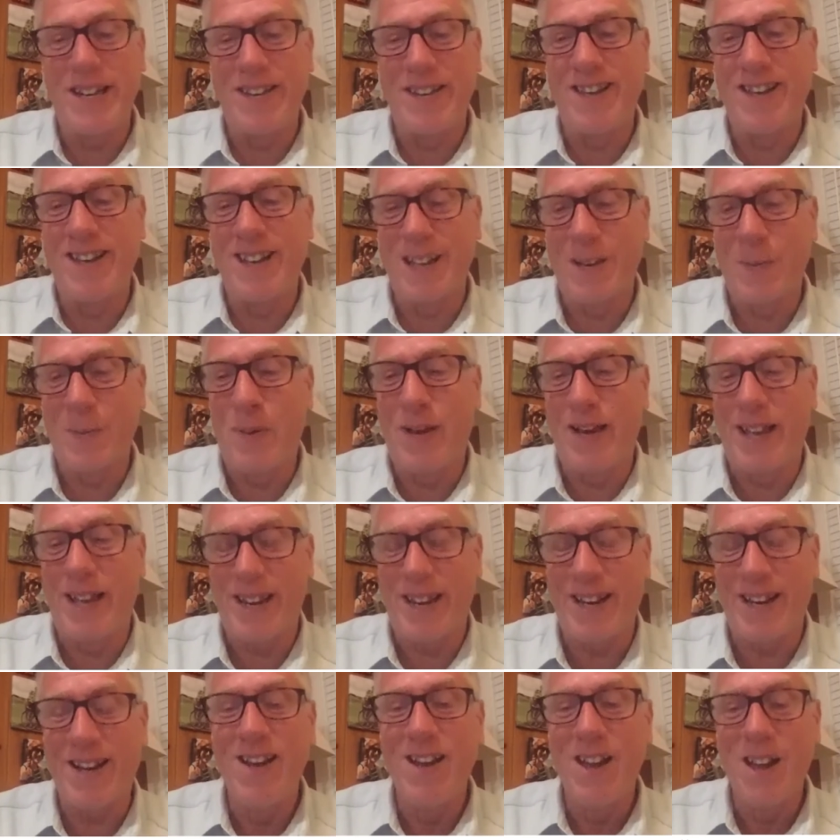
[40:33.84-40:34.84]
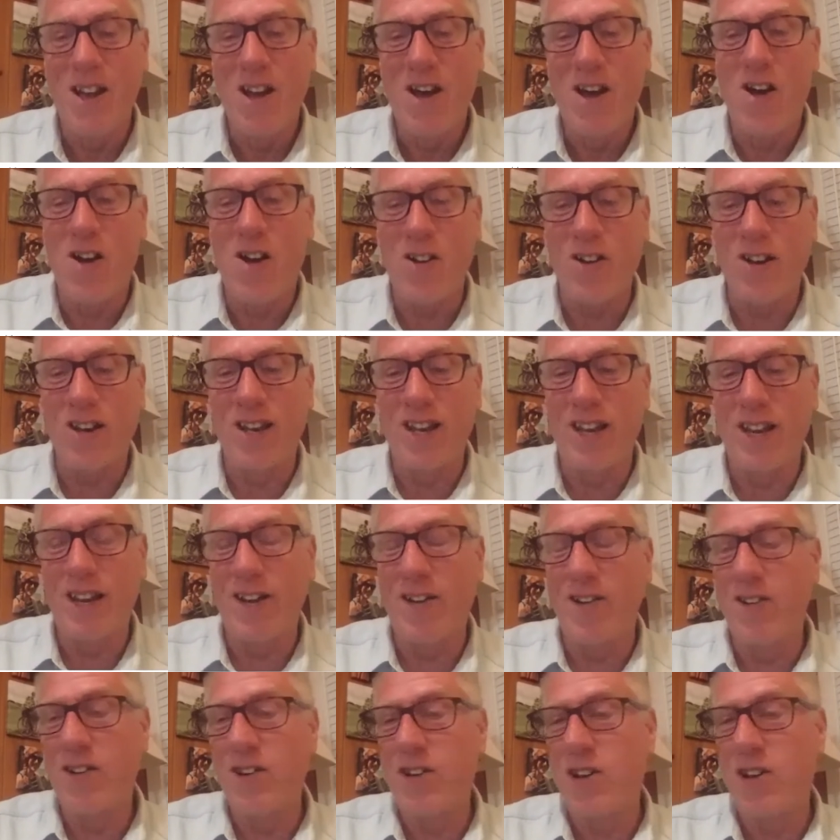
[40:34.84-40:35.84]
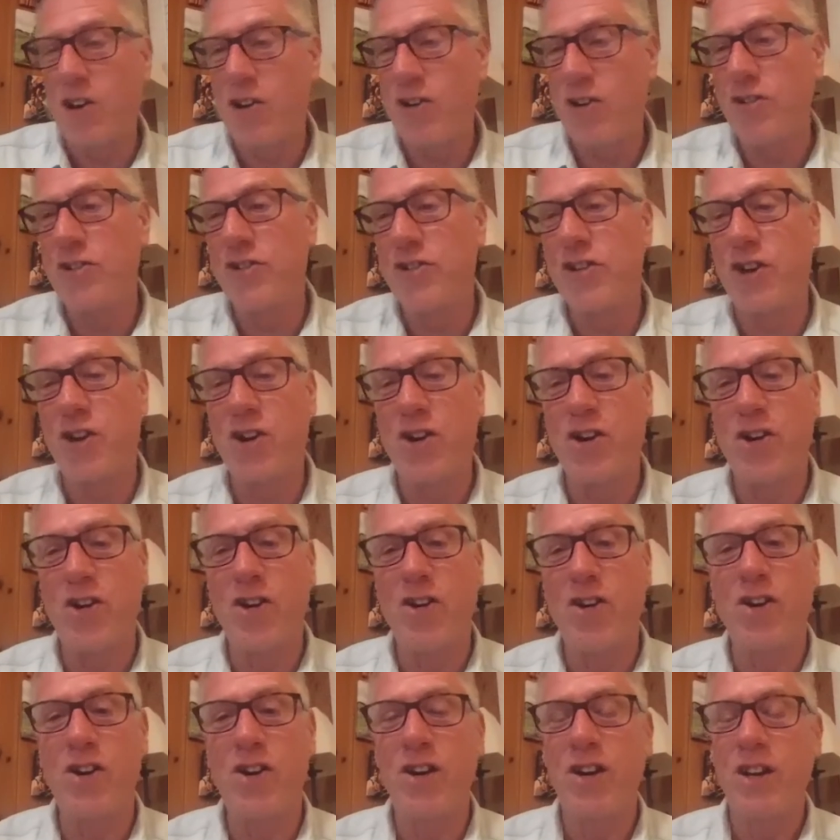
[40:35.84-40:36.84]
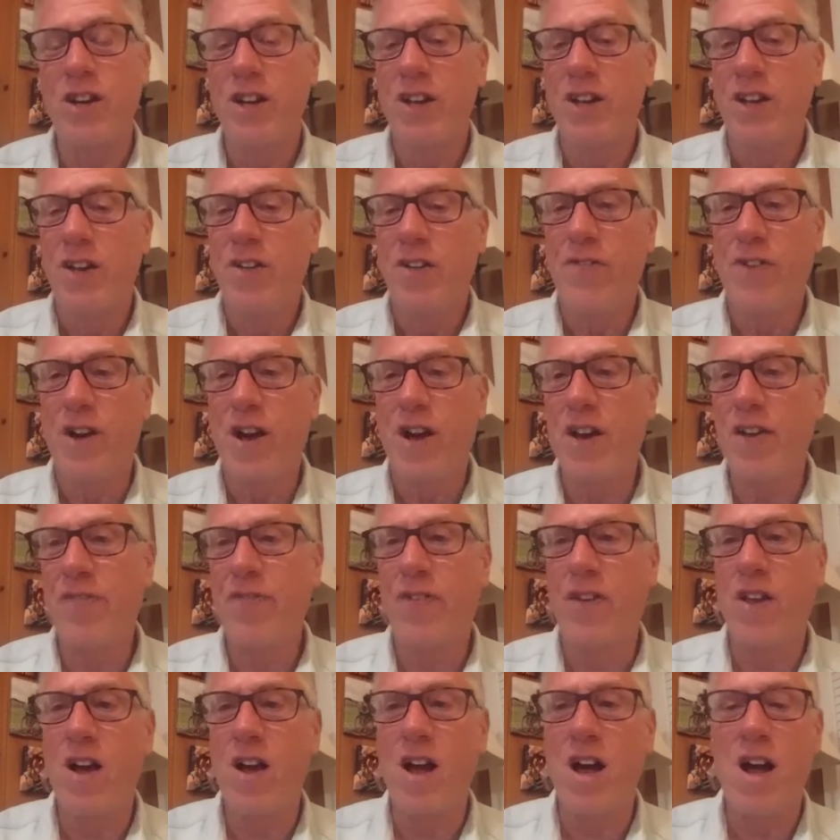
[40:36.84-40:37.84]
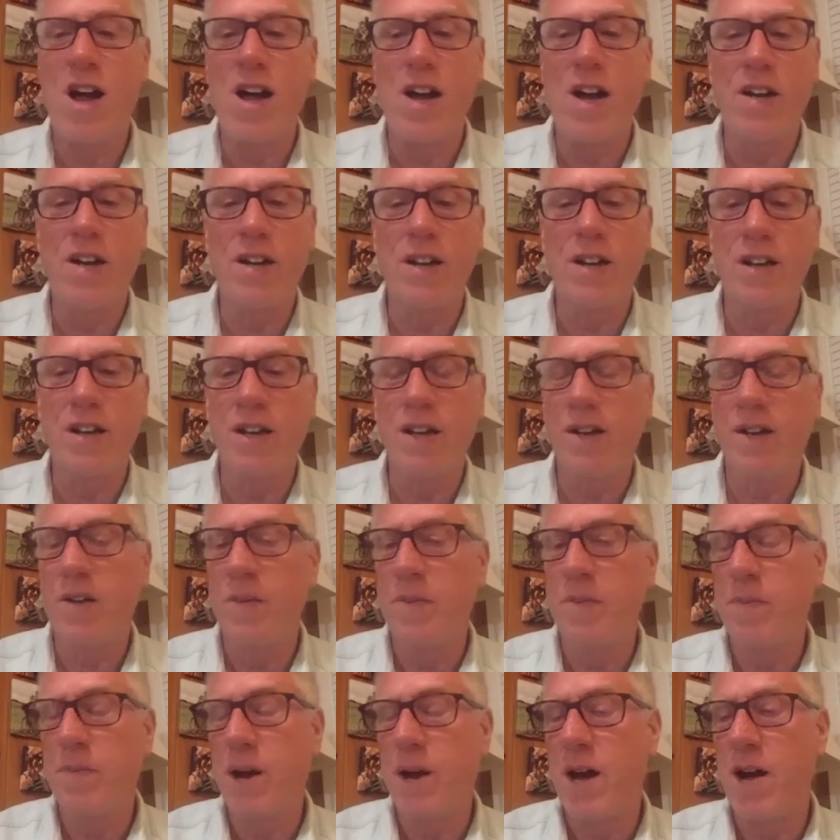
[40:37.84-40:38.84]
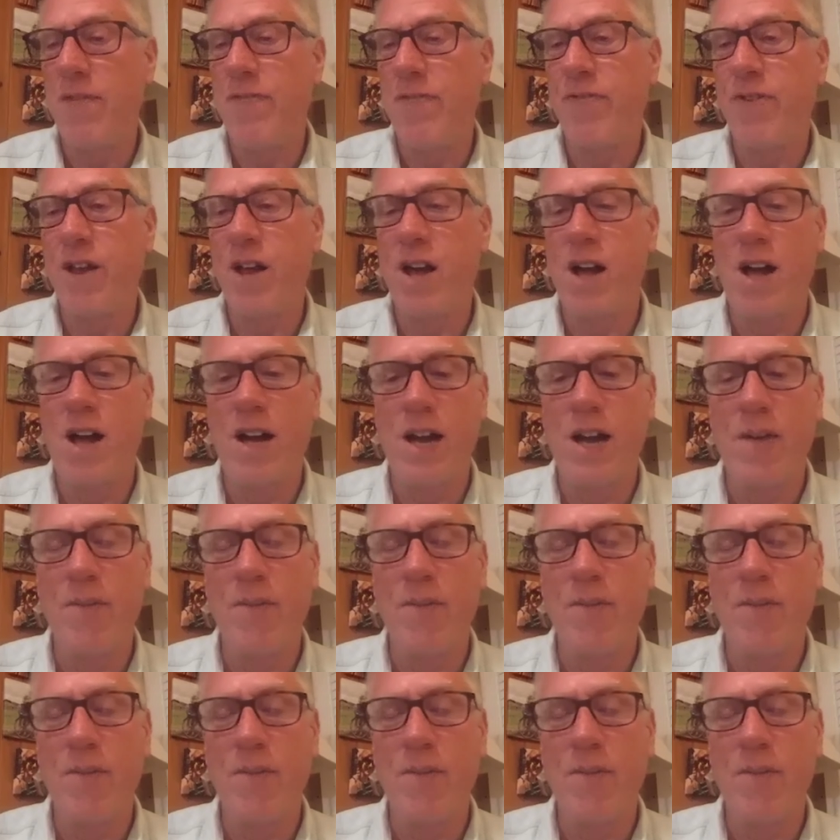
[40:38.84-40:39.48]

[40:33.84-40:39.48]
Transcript: that Lee Petty hauled liquor, Curtis Turner, Fonty Flock, uh, Bob Flock.